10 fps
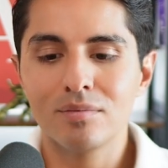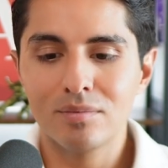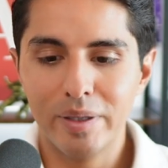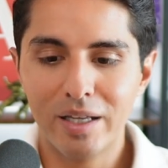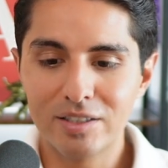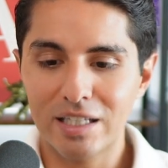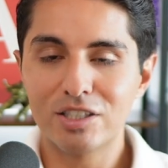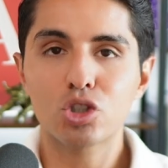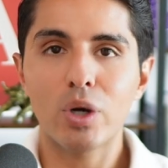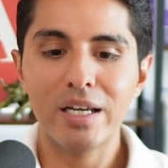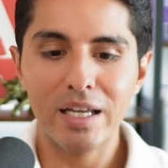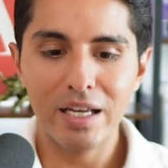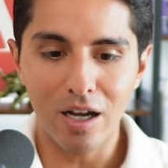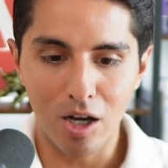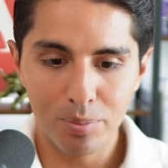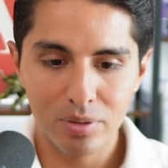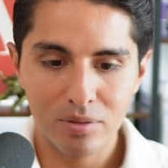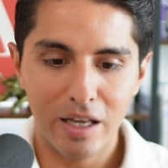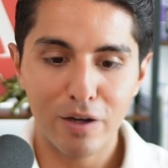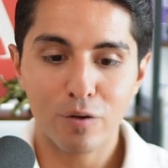Because it's trending up.
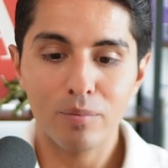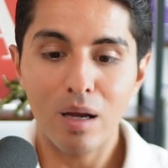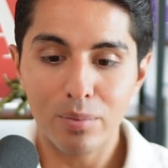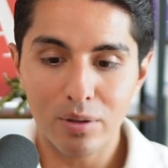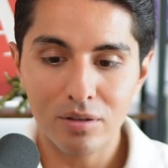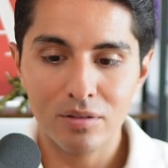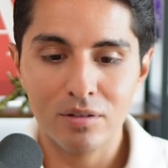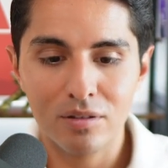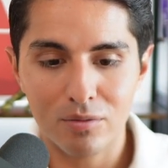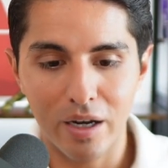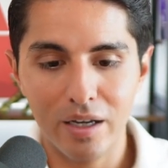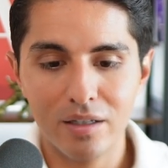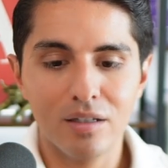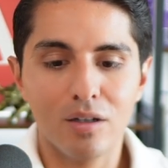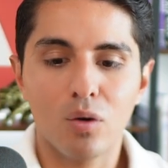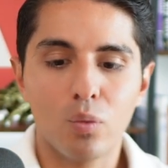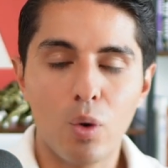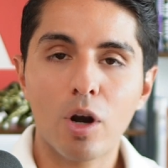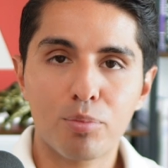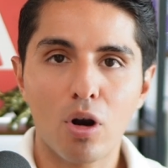And if remember, right, we
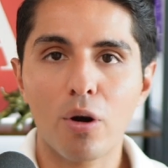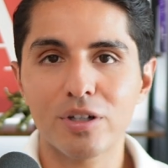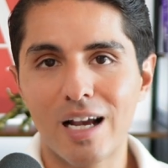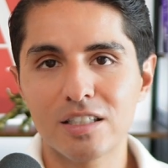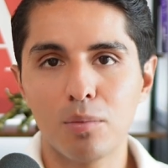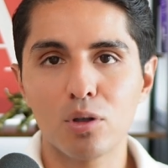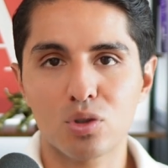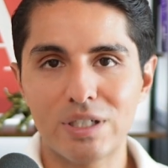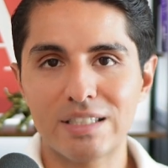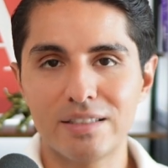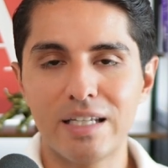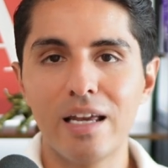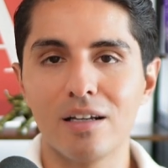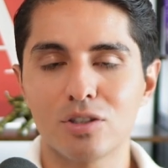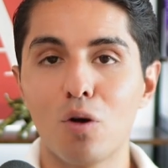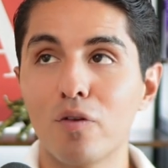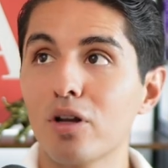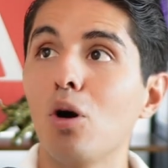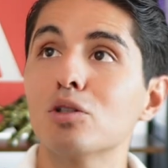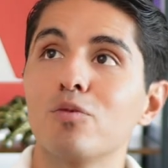want to prioritize the most recent data. So if it
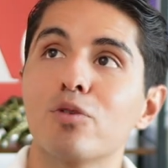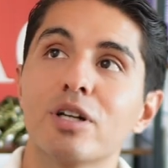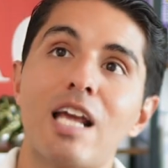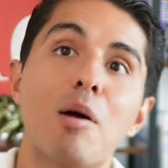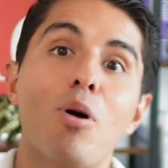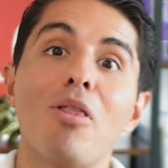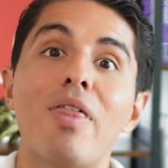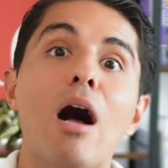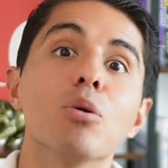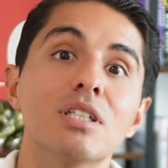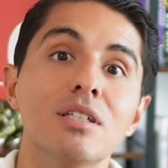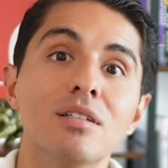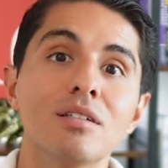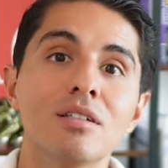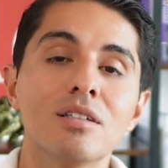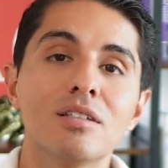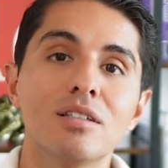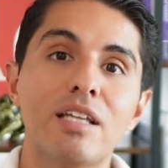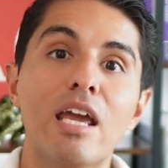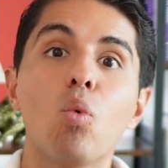goes from, for example, 1,000,
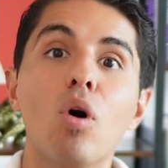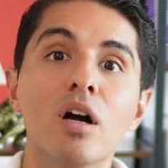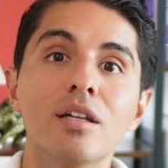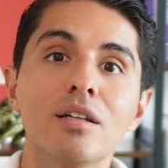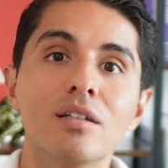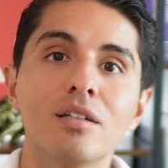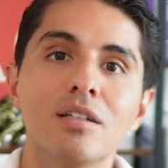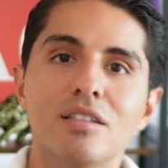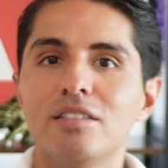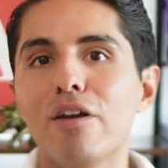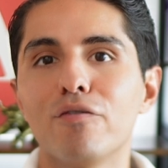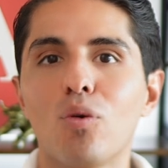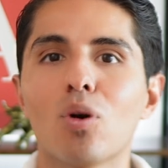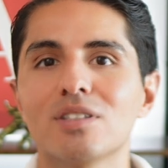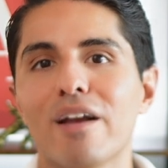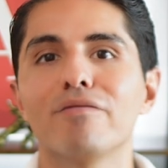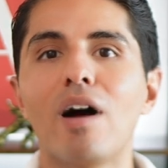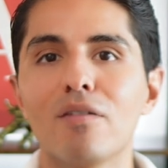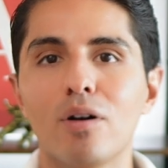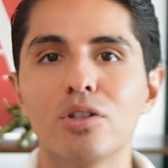day 1, day 4 is like
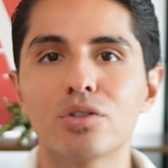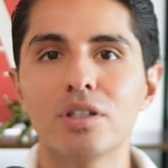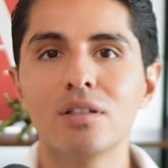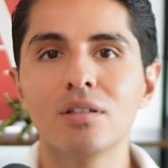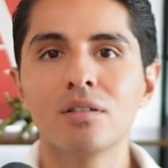500,